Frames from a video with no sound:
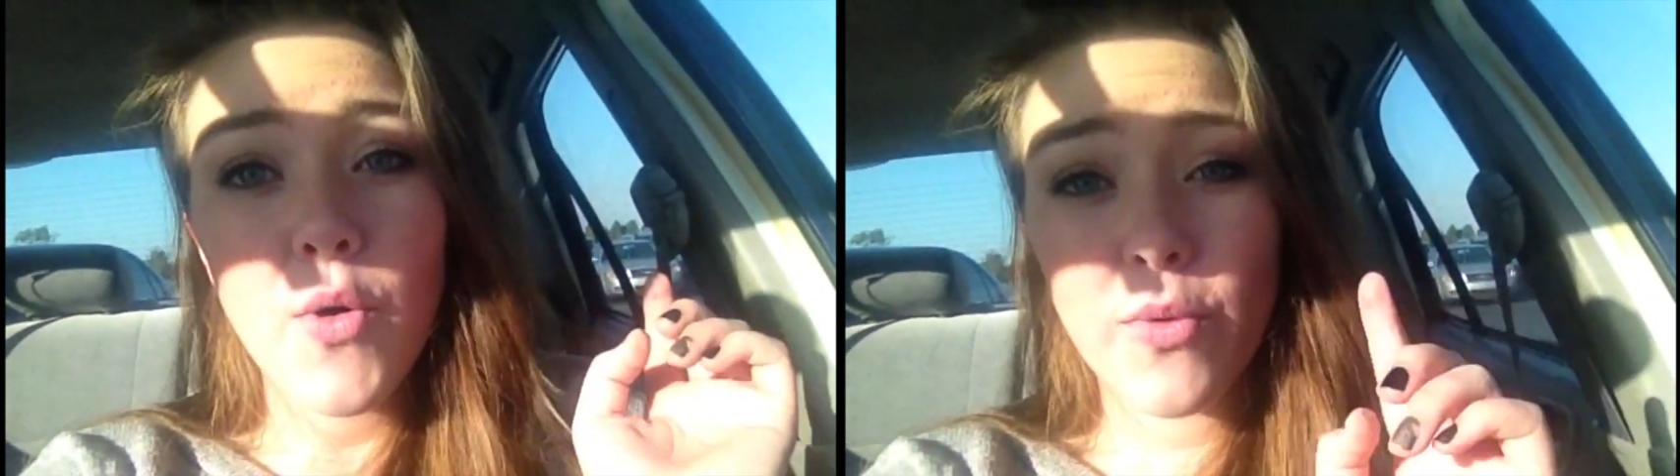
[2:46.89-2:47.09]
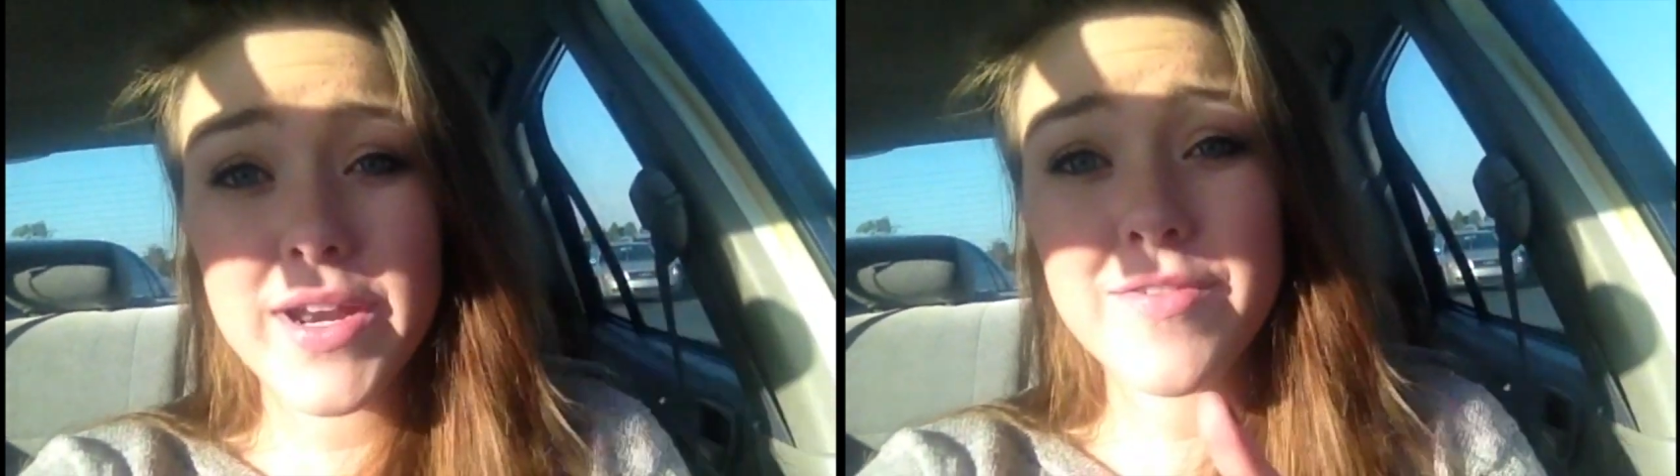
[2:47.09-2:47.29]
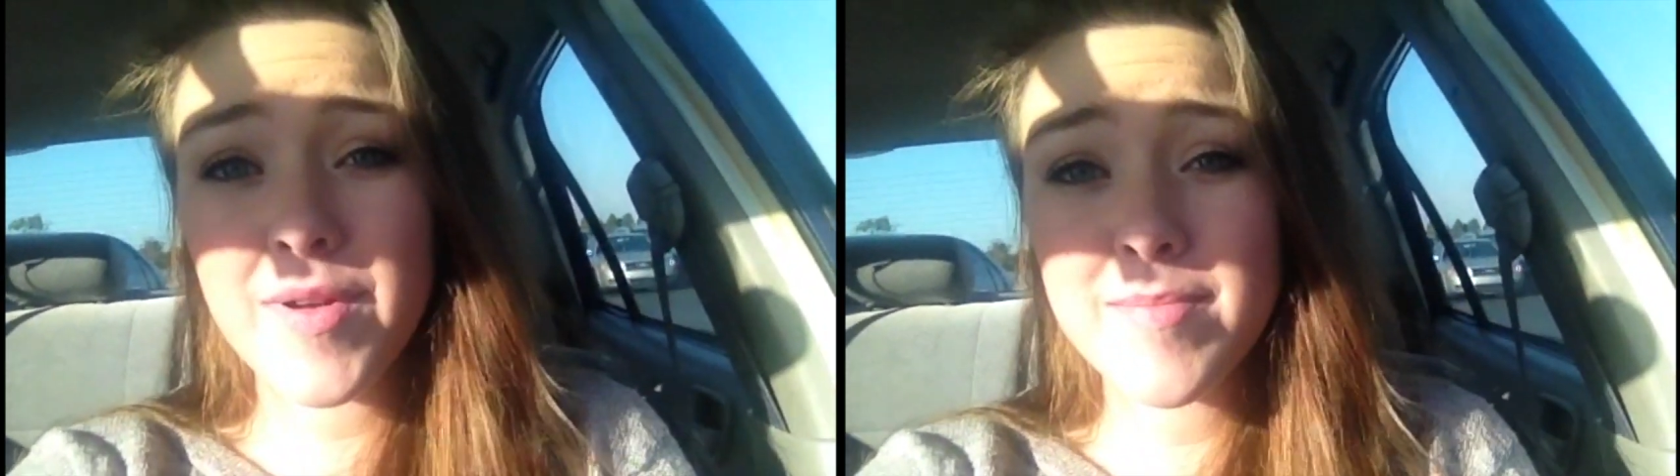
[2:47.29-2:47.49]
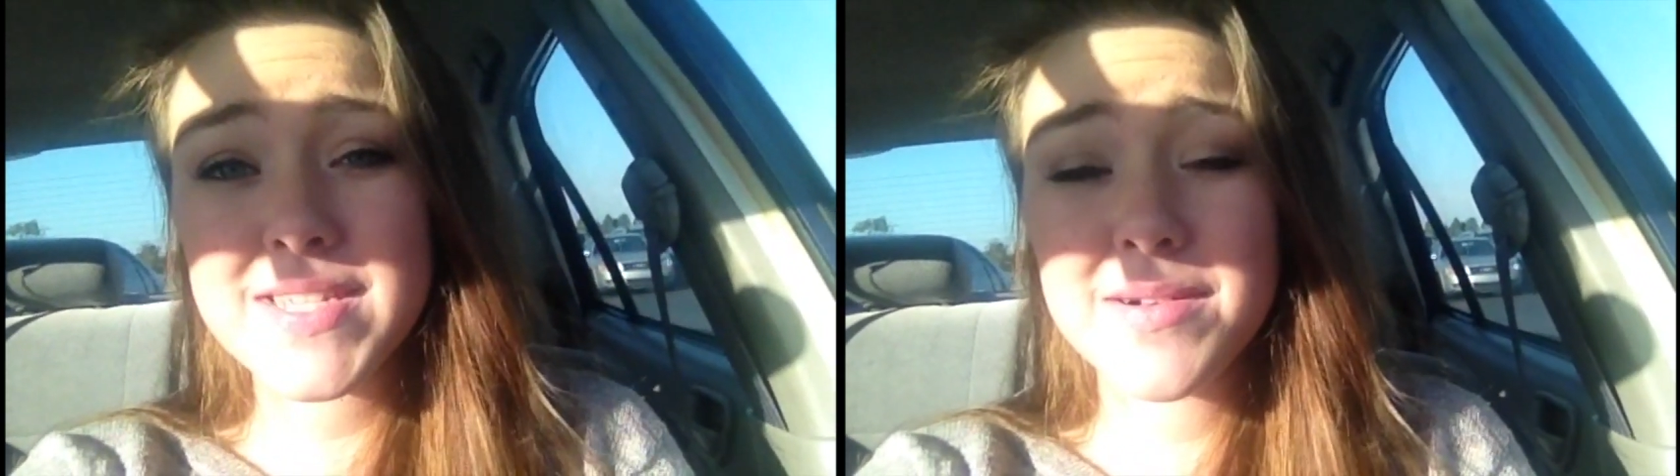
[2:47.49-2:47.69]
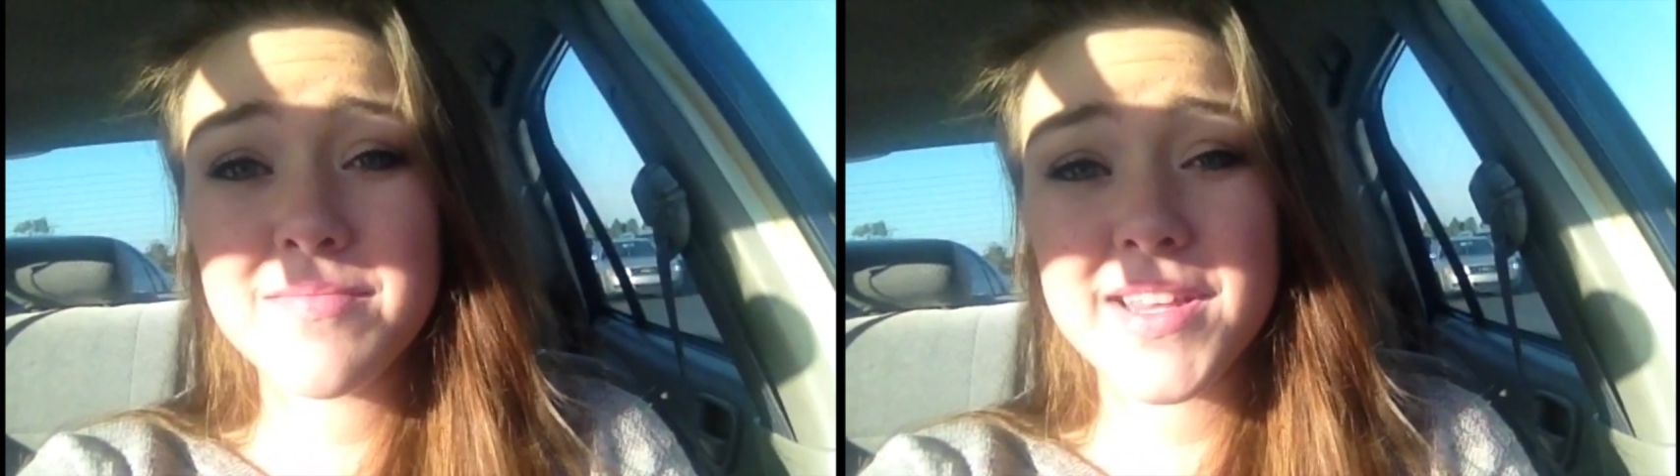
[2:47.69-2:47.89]
One of
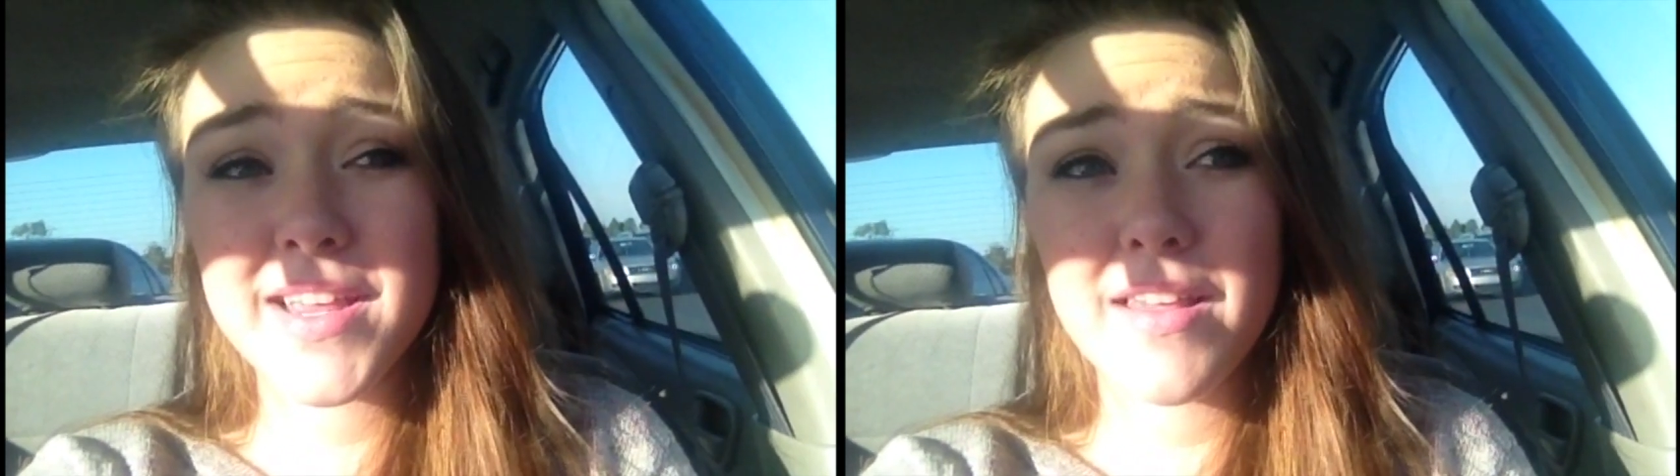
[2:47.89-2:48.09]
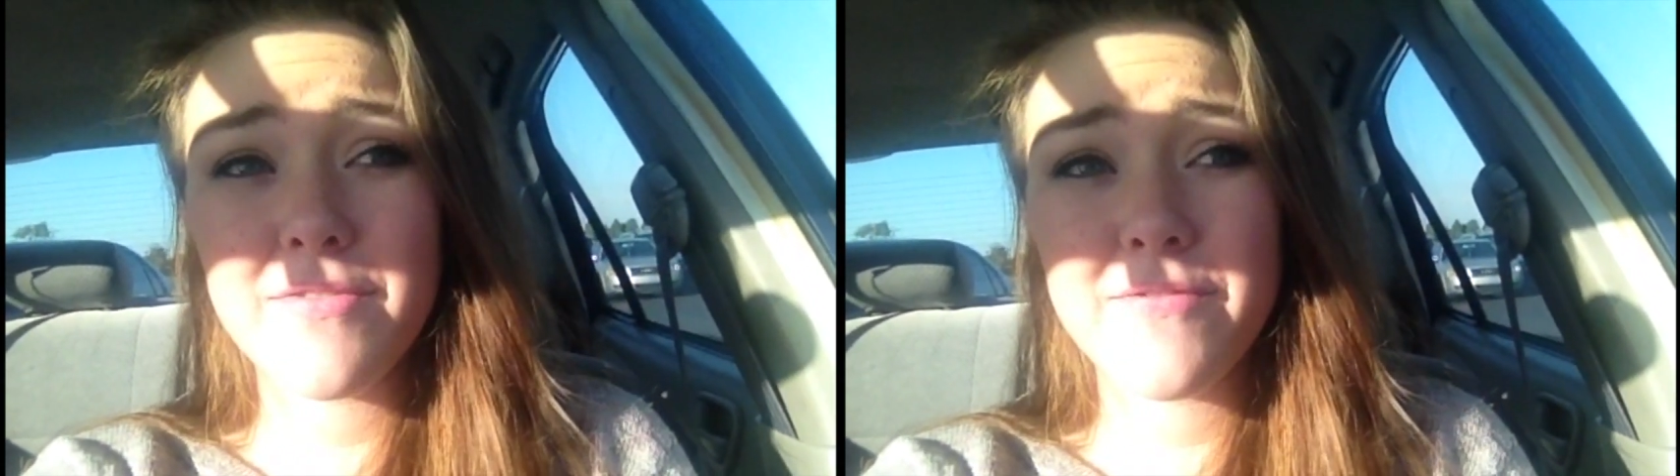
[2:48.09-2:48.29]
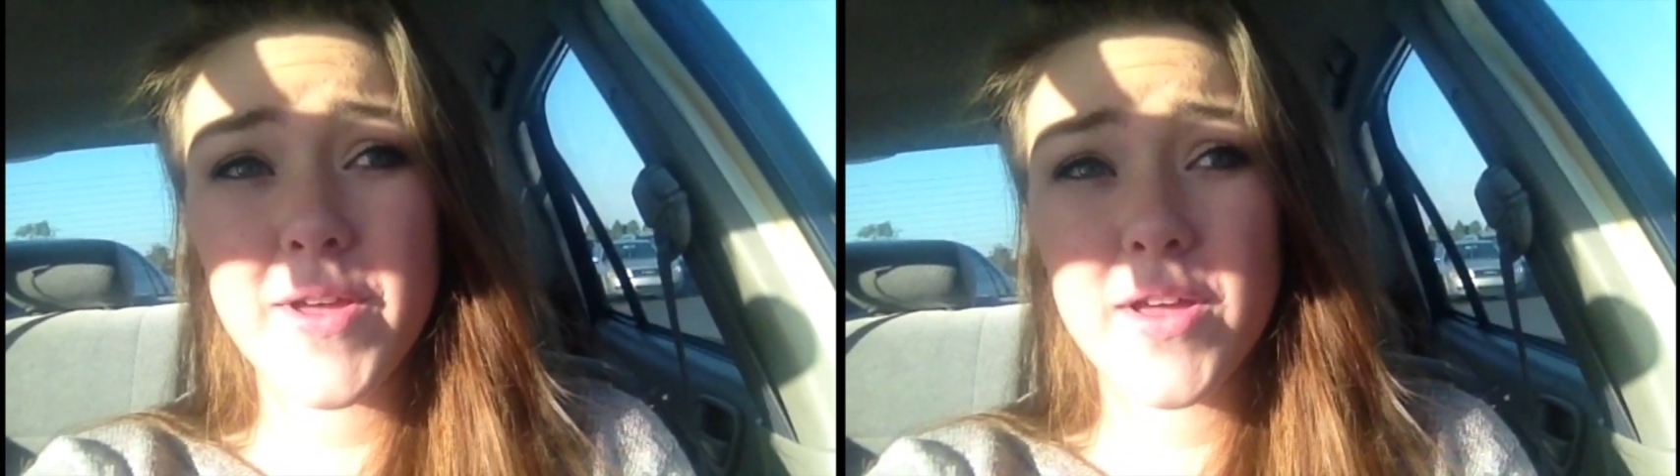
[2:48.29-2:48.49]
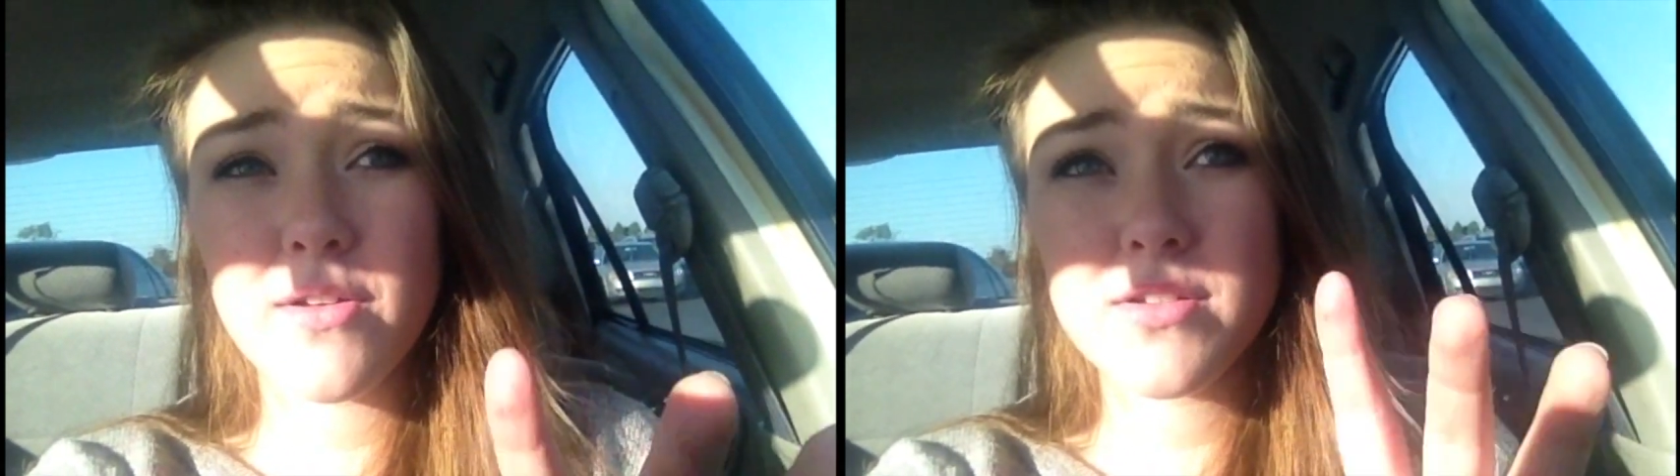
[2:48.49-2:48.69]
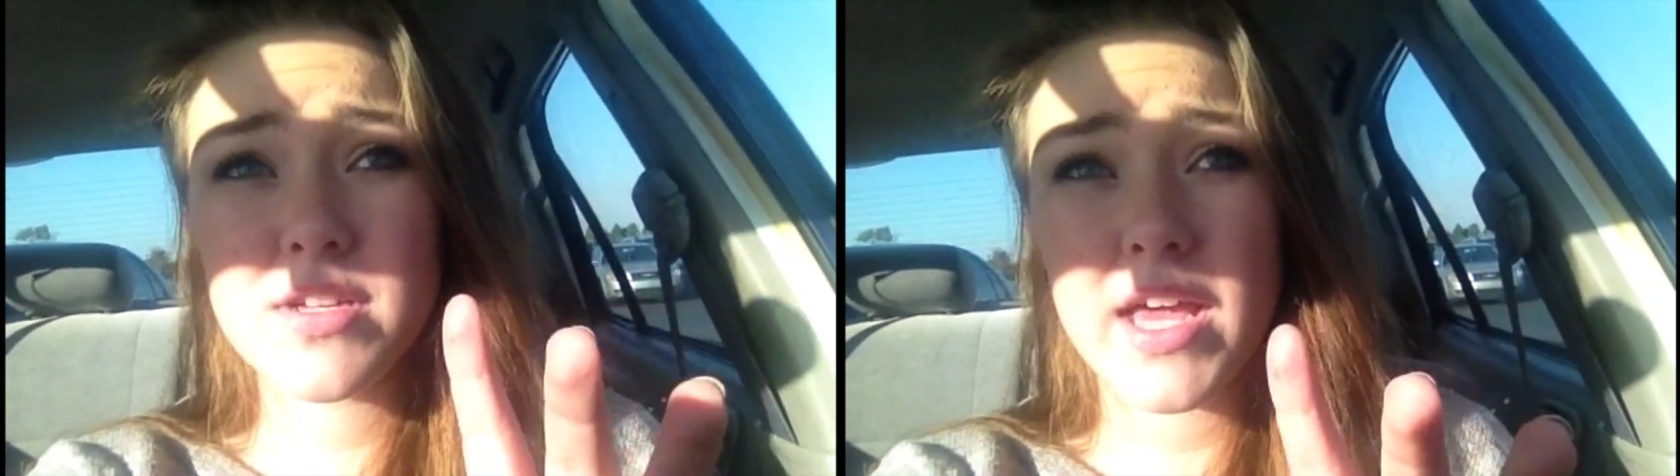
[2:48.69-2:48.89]
them's completely filled,